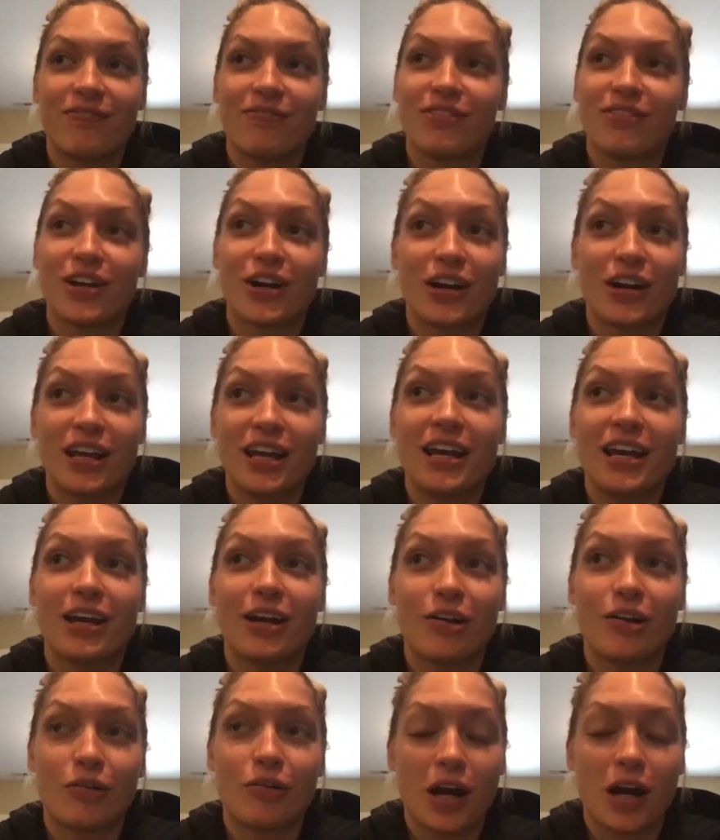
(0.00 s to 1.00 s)
30
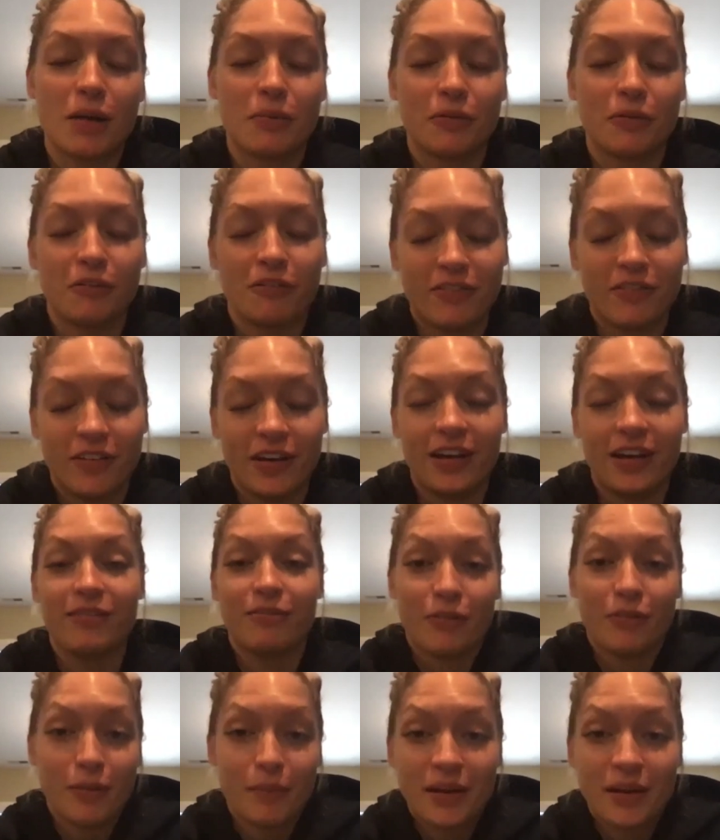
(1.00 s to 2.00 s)
incredible fit
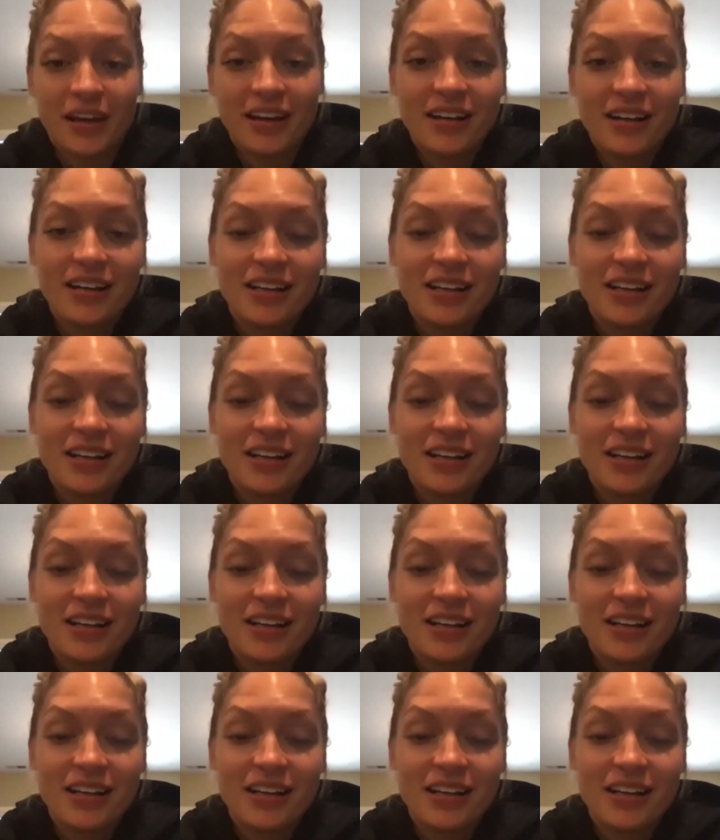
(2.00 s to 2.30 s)
women,